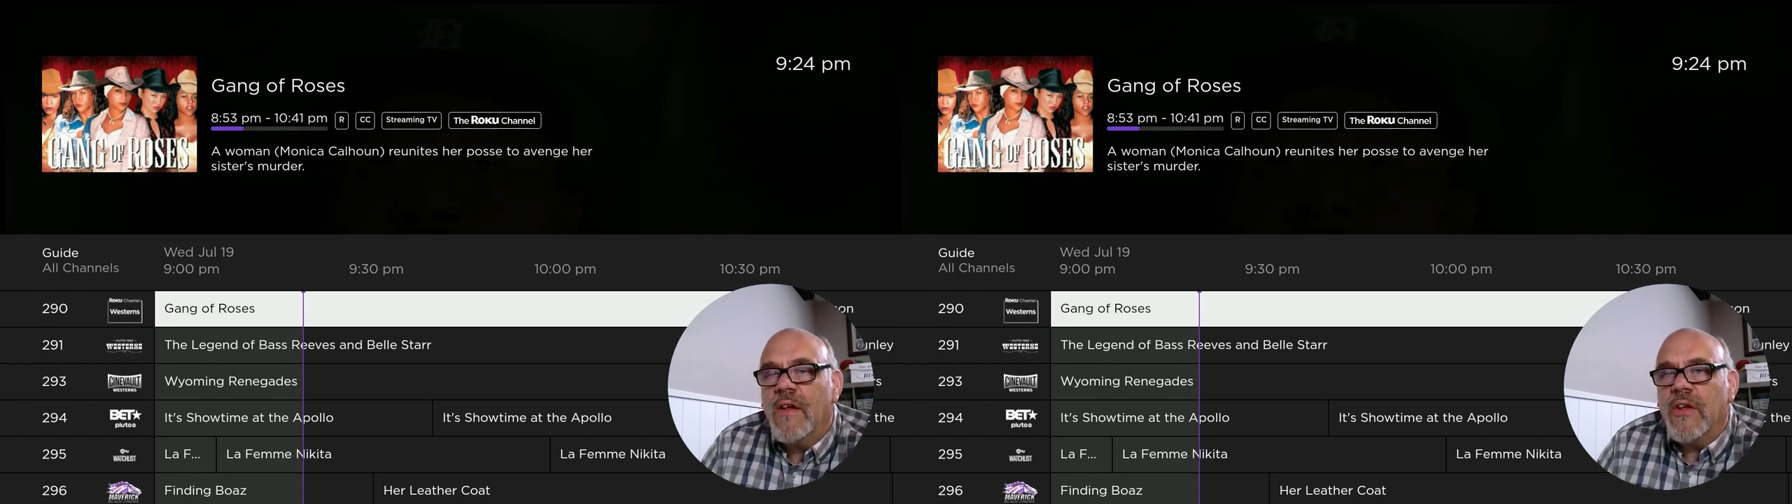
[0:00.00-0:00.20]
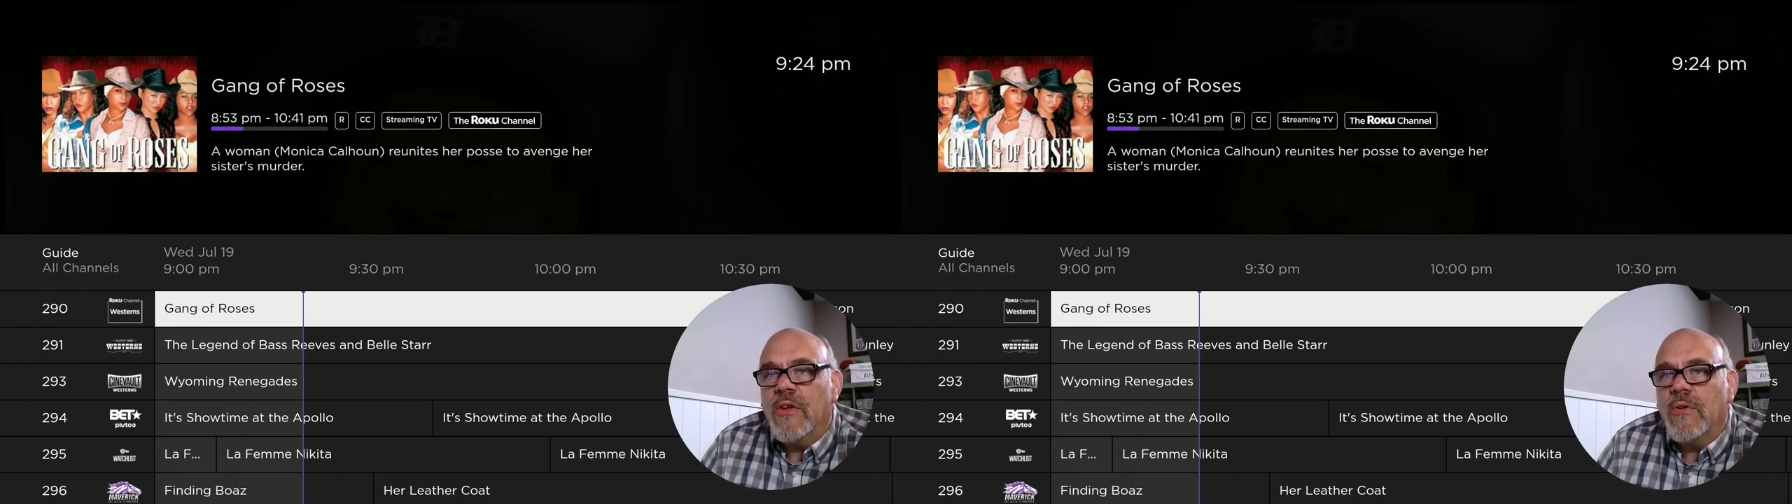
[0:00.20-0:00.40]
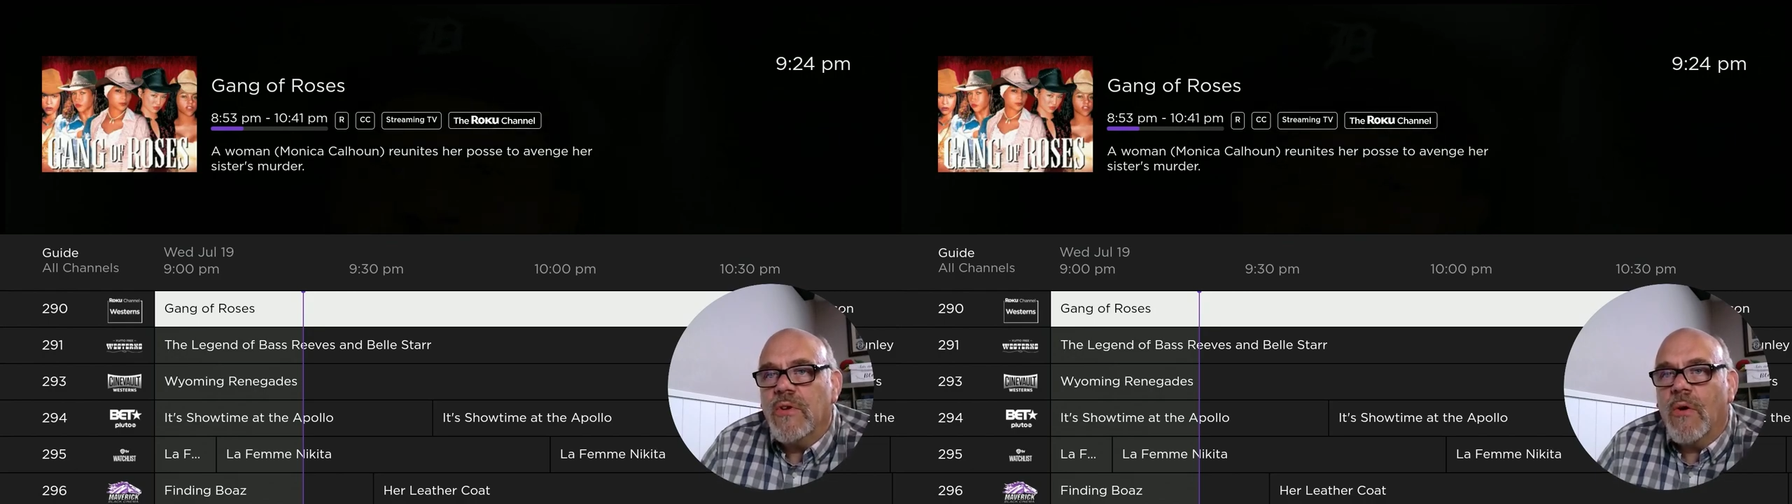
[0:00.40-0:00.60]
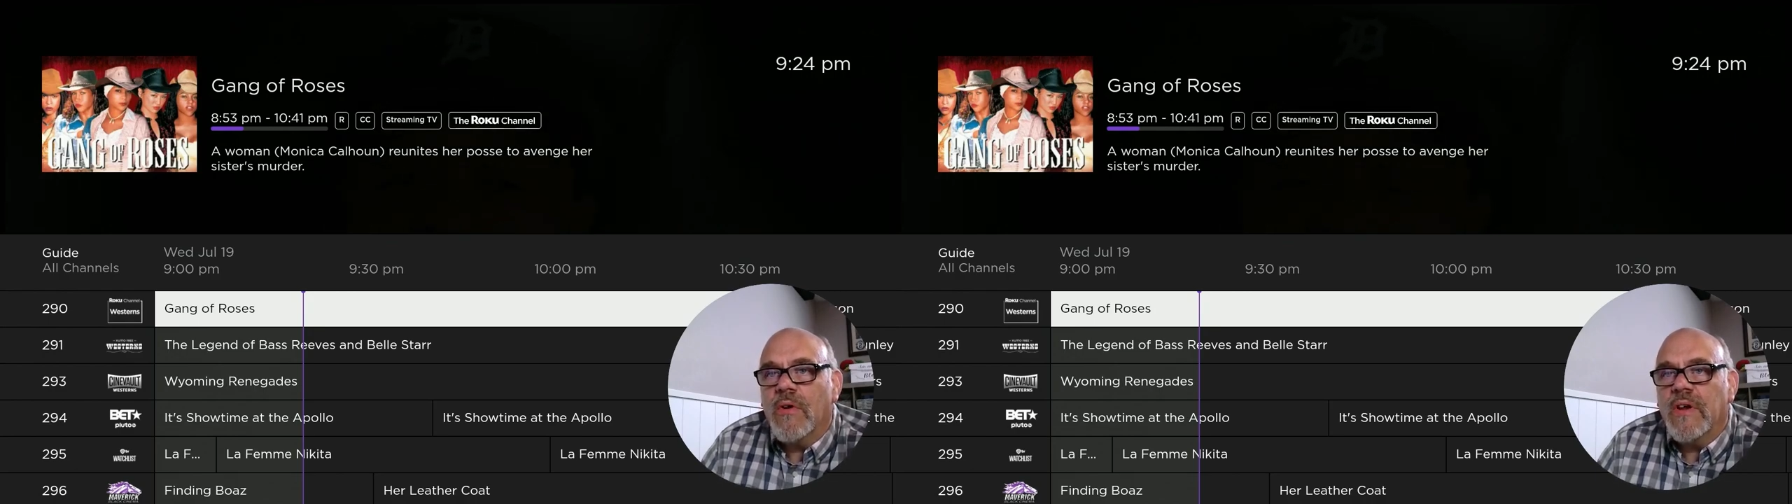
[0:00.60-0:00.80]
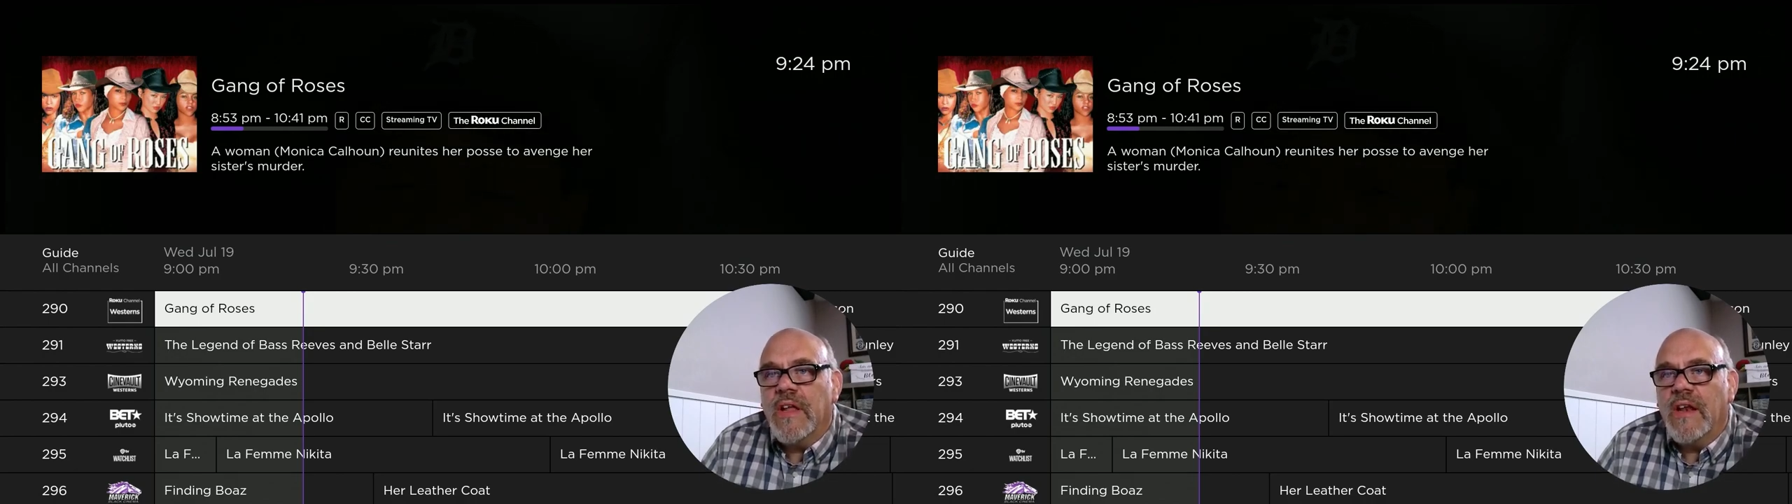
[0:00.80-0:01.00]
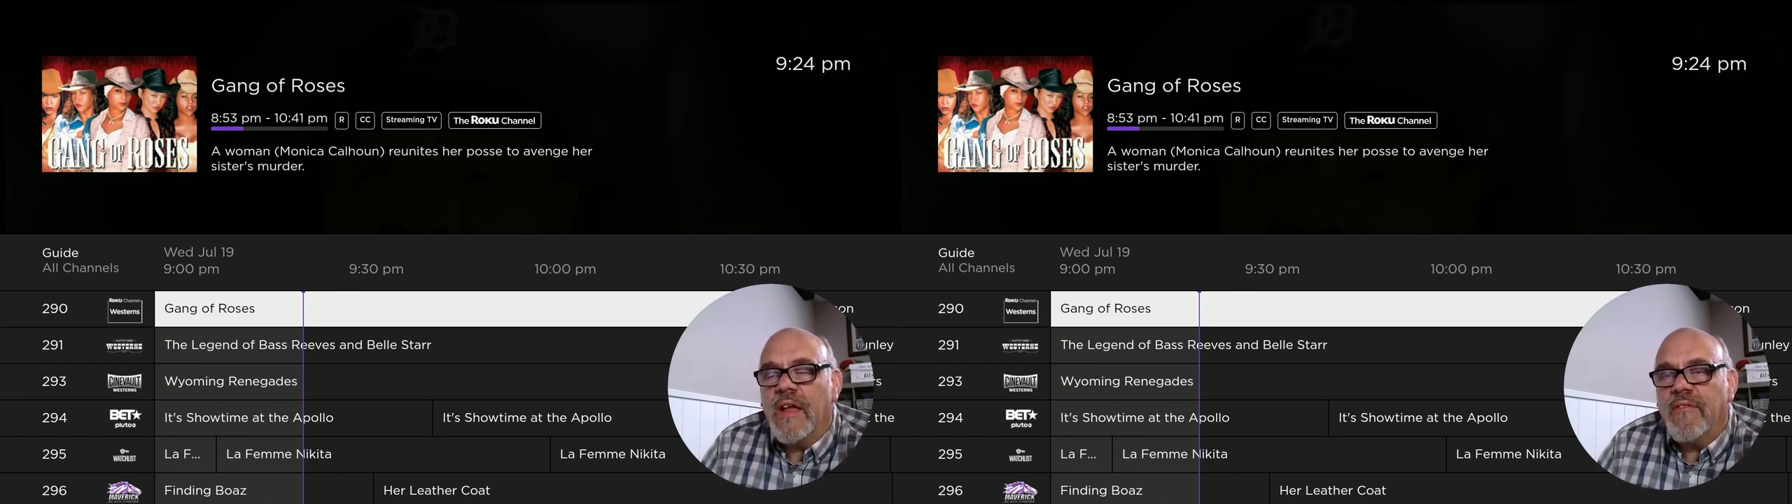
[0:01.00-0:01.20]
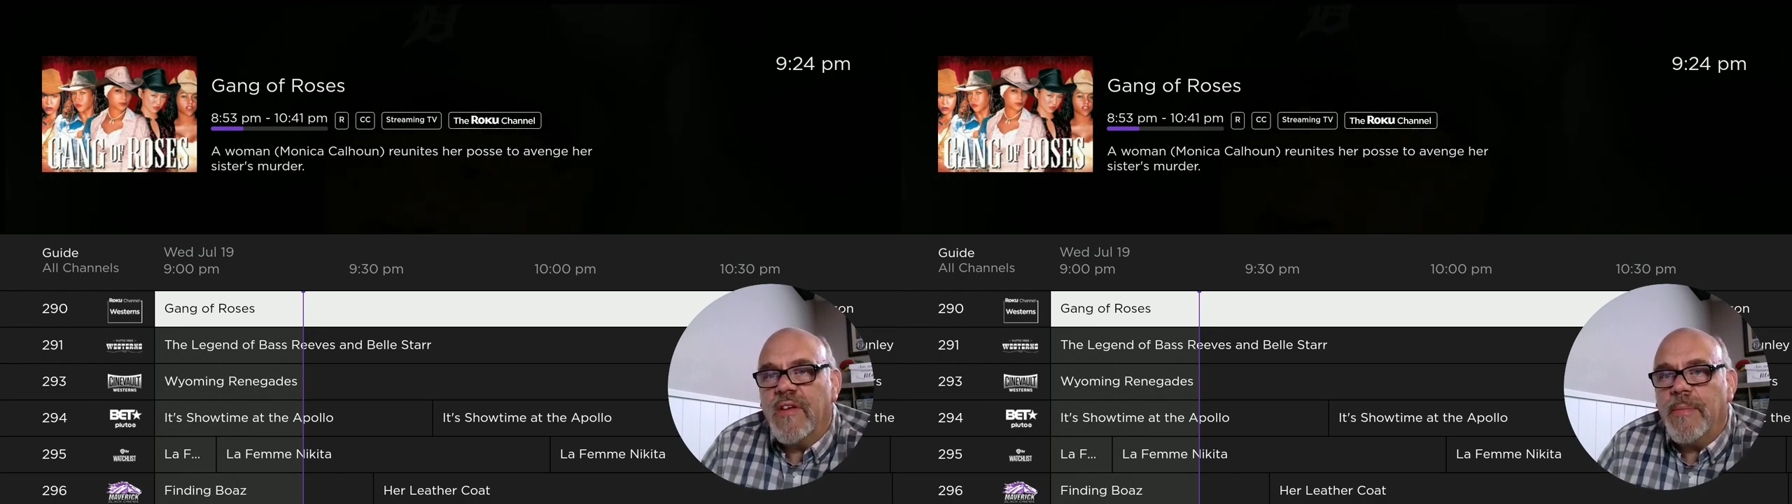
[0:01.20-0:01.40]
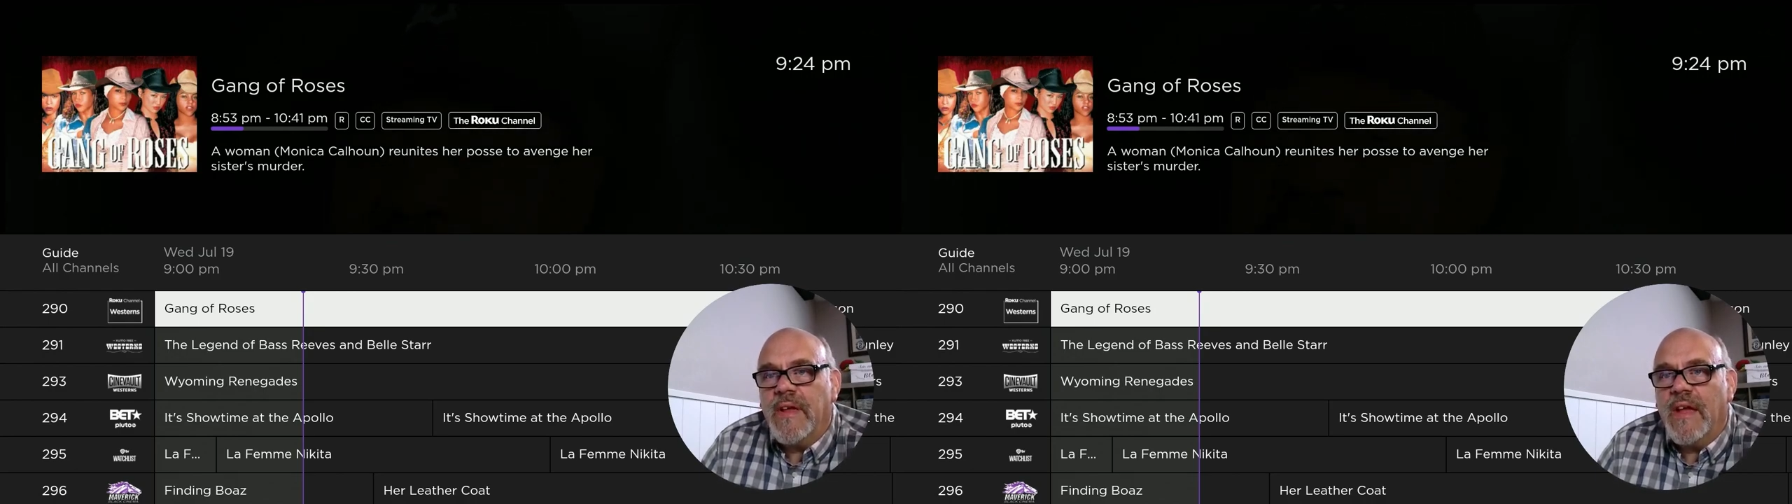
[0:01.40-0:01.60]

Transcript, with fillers: You don't need a V P